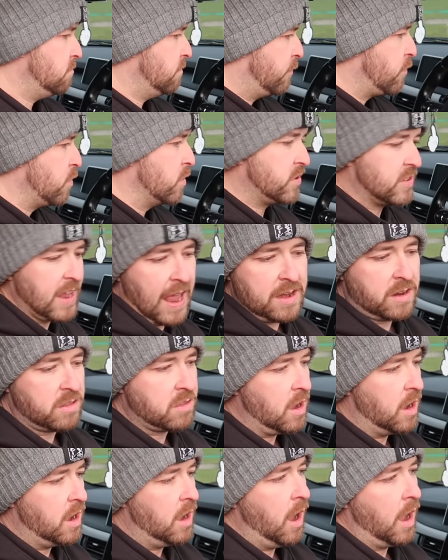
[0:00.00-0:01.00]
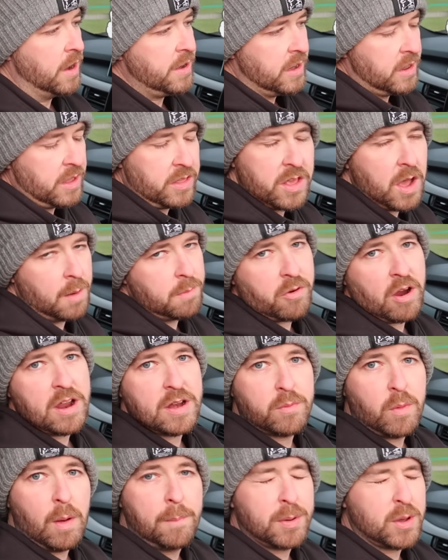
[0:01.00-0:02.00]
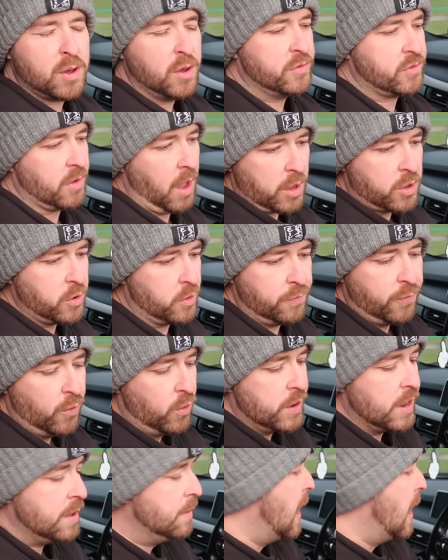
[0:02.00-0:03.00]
For a standard car, I didn't get the upgraded one because I couldn't afford it.